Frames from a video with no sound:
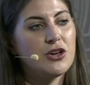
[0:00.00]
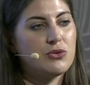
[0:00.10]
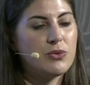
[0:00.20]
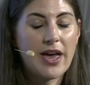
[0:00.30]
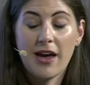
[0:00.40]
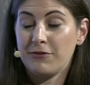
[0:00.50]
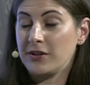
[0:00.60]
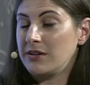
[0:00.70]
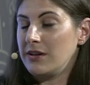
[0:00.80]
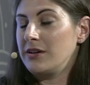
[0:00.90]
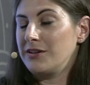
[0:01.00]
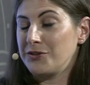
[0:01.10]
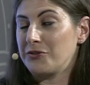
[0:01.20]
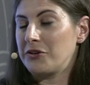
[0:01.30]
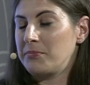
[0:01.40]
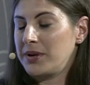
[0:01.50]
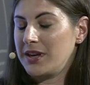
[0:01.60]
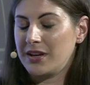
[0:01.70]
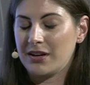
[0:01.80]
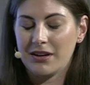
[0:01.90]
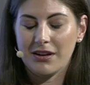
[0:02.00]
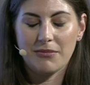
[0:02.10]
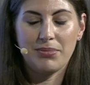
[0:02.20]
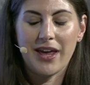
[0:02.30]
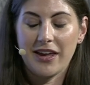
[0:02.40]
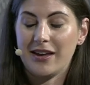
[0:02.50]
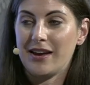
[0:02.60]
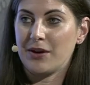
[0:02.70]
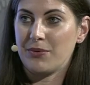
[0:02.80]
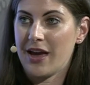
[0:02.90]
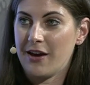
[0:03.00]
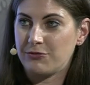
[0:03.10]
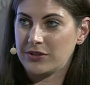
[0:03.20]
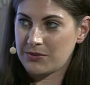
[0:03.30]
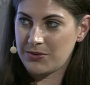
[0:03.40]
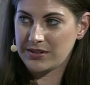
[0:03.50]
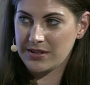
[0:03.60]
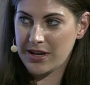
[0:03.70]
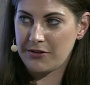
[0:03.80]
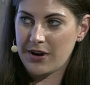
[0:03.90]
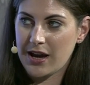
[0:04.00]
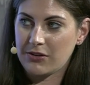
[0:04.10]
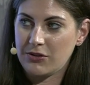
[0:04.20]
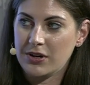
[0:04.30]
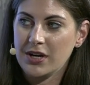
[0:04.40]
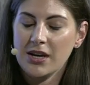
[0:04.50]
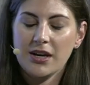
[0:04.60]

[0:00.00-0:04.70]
Do we have a European player like we have with Chris and Arago